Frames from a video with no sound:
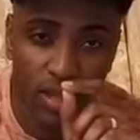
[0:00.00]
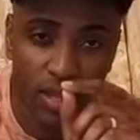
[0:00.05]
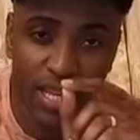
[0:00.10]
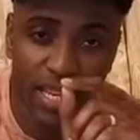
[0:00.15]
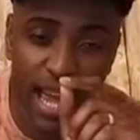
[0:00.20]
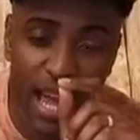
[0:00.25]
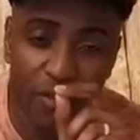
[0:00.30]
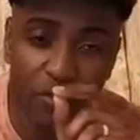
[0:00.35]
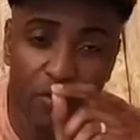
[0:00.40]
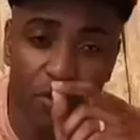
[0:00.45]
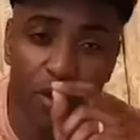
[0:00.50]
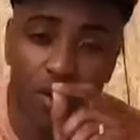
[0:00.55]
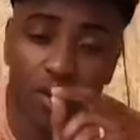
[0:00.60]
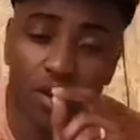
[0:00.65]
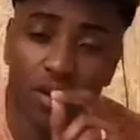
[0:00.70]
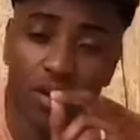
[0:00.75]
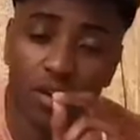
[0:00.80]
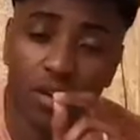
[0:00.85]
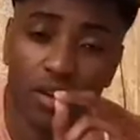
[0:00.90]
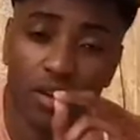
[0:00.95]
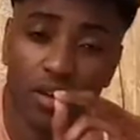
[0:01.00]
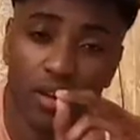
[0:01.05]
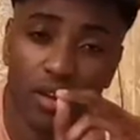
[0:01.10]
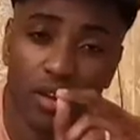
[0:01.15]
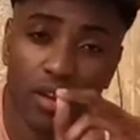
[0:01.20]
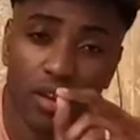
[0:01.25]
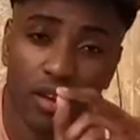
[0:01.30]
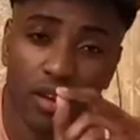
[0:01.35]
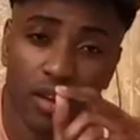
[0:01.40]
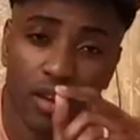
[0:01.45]
The devil
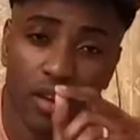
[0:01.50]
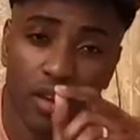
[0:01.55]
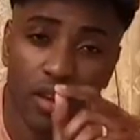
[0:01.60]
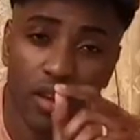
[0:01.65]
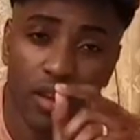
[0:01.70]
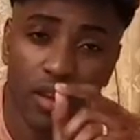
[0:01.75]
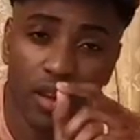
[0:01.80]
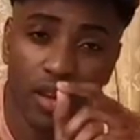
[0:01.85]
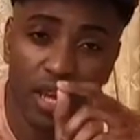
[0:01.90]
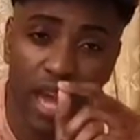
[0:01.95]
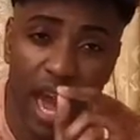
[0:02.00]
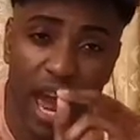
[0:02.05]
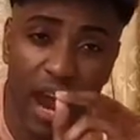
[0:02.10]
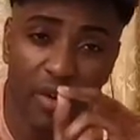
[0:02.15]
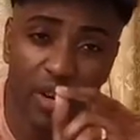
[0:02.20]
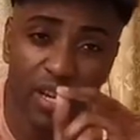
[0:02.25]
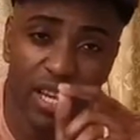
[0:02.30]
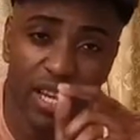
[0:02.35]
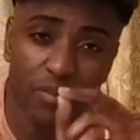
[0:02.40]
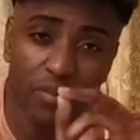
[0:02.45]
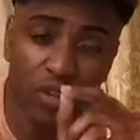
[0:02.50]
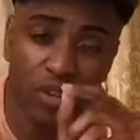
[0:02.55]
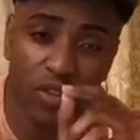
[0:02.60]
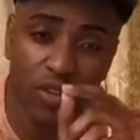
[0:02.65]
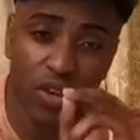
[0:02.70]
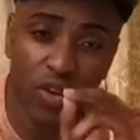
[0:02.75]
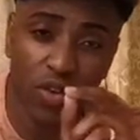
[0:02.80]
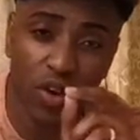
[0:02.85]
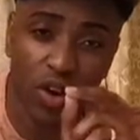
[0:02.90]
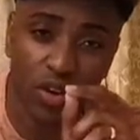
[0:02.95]
carried him
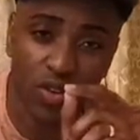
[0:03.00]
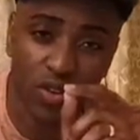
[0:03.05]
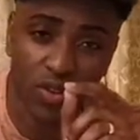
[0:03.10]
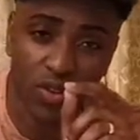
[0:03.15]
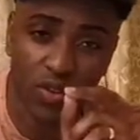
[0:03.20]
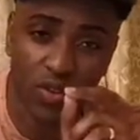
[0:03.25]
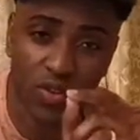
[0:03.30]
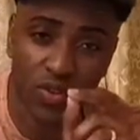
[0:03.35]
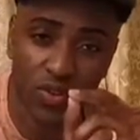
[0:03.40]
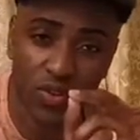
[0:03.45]
to the cross.